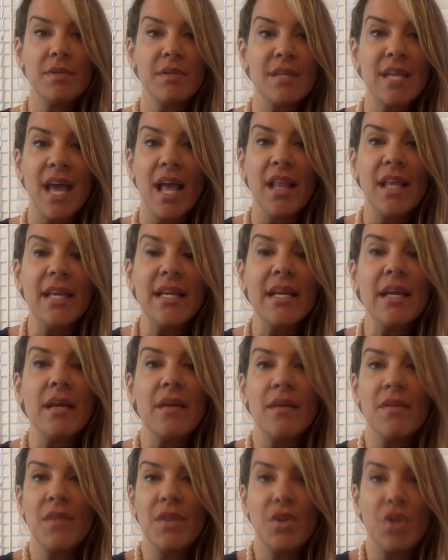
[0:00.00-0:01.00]
telling
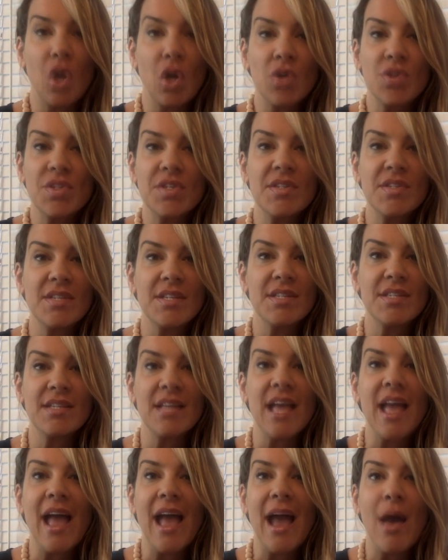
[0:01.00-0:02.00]
the narcissist
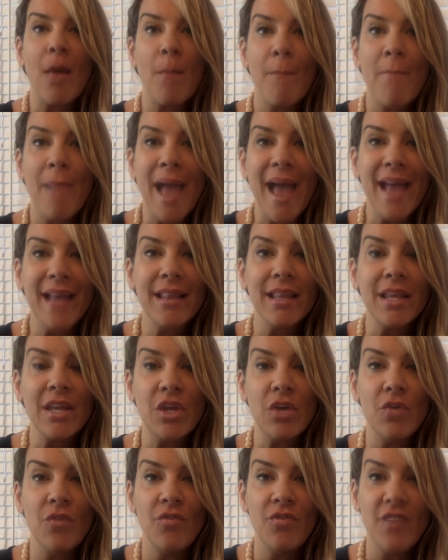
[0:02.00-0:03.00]
how badly
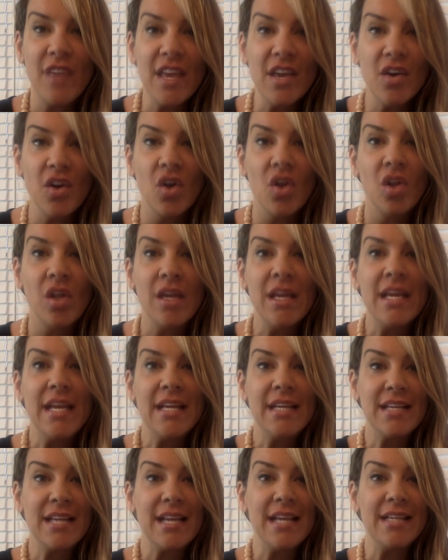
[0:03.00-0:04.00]
you feel
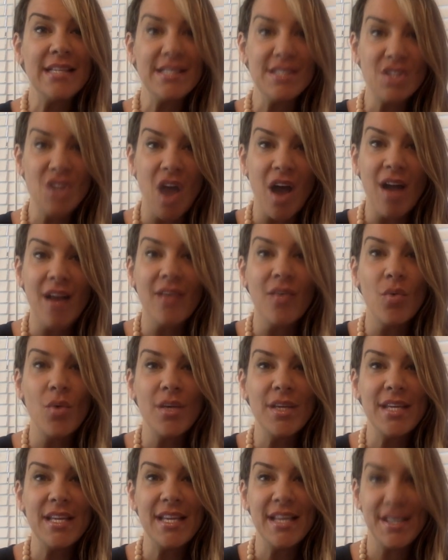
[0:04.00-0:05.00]
is not
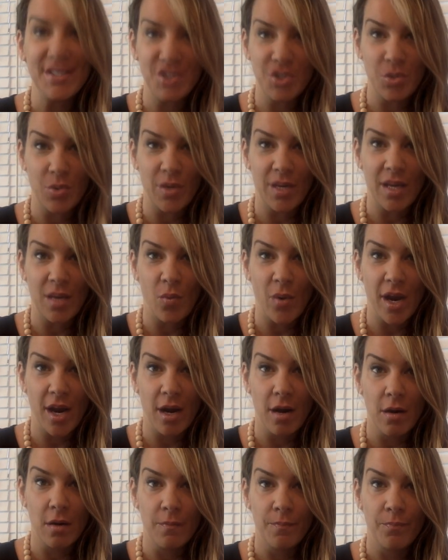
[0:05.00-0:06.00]
going to get you
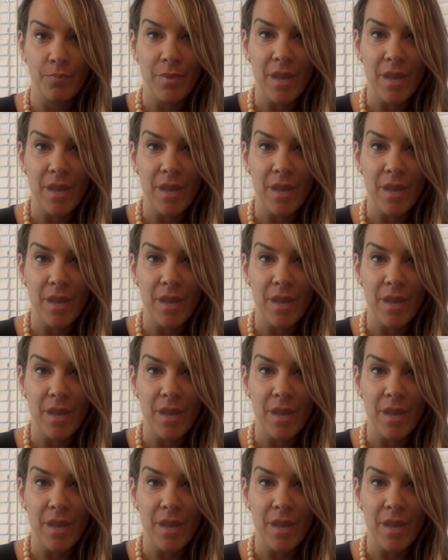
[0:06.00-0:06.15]
anywhere